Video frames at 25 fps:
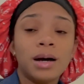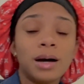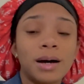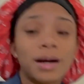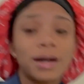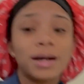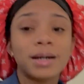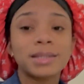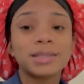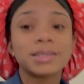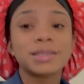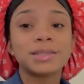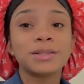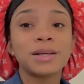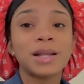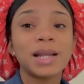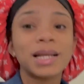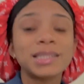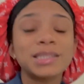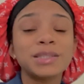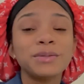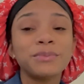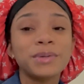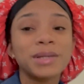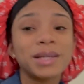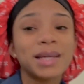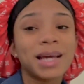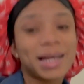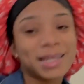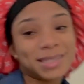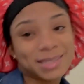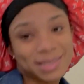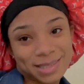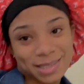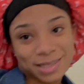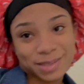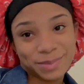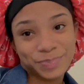So let's see what you guys
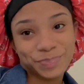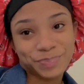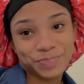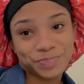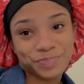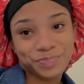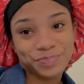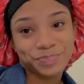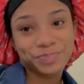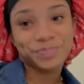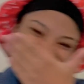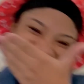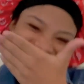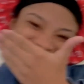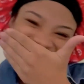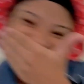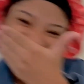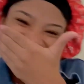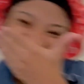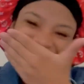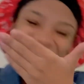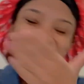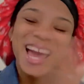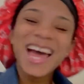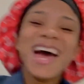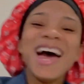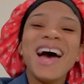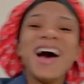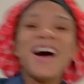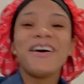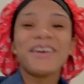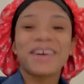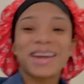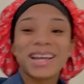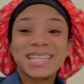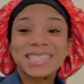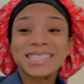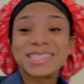say.
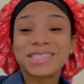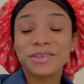Okay,